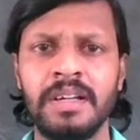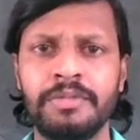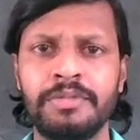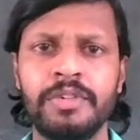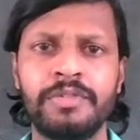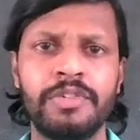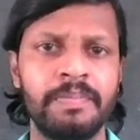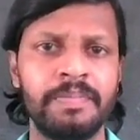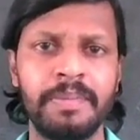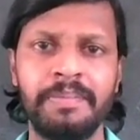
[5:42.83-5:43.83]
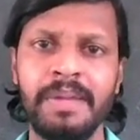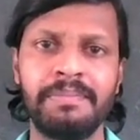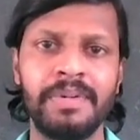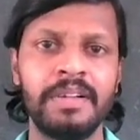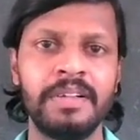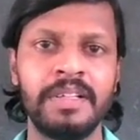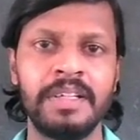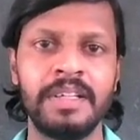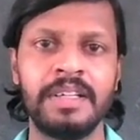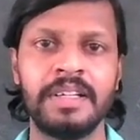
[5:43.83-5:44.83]
food from the people,
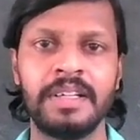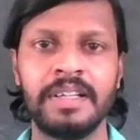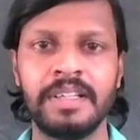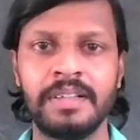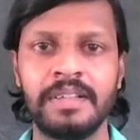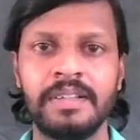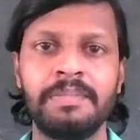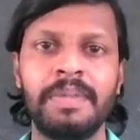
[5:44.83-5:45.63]
the